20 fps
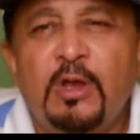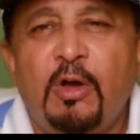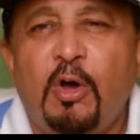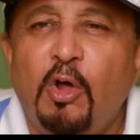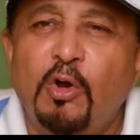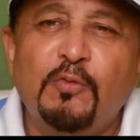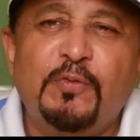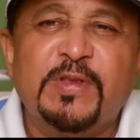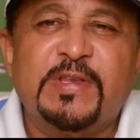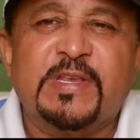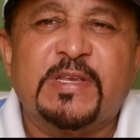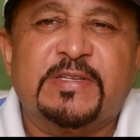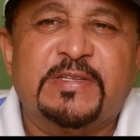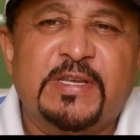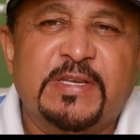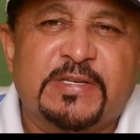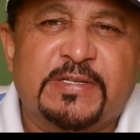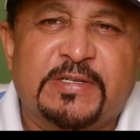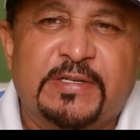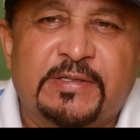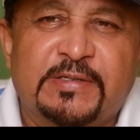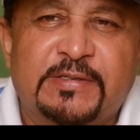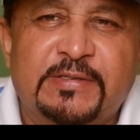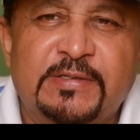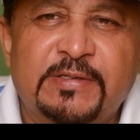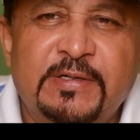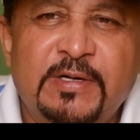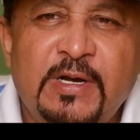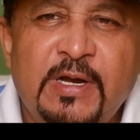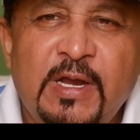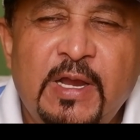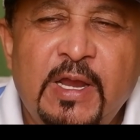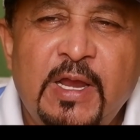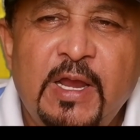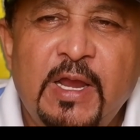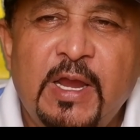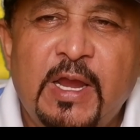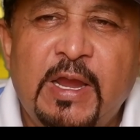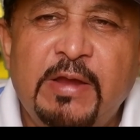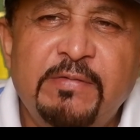always existed.
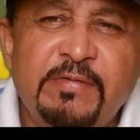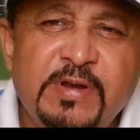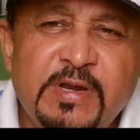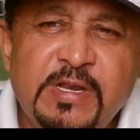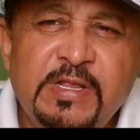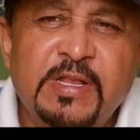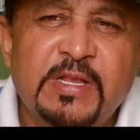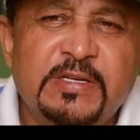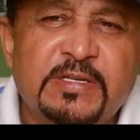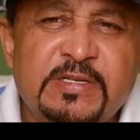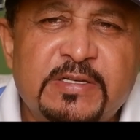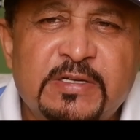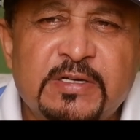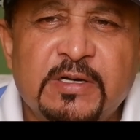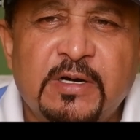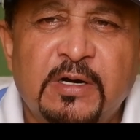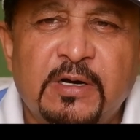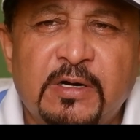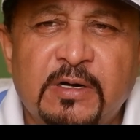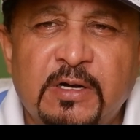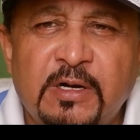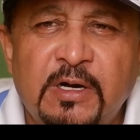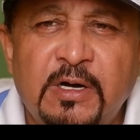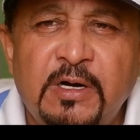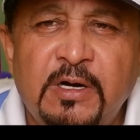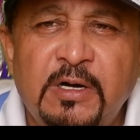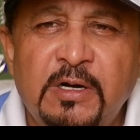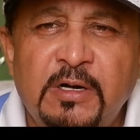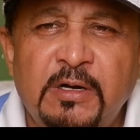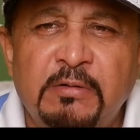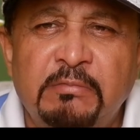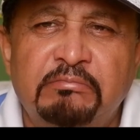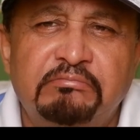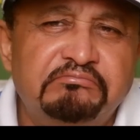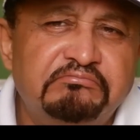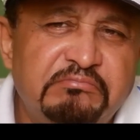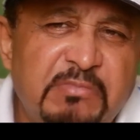Even in the